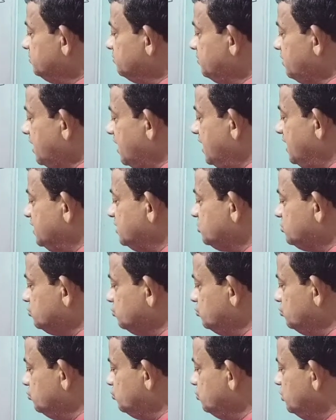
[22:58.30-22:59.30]
by
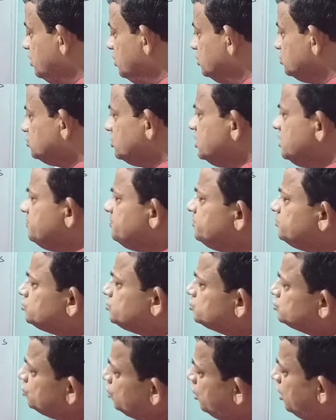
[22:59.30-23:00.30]
2. So if you
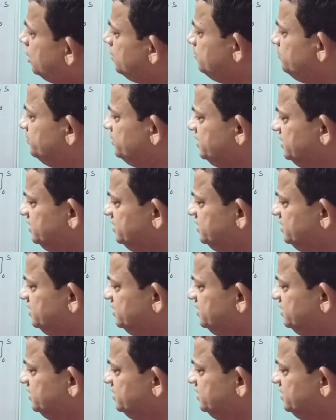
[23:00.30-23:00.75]
solve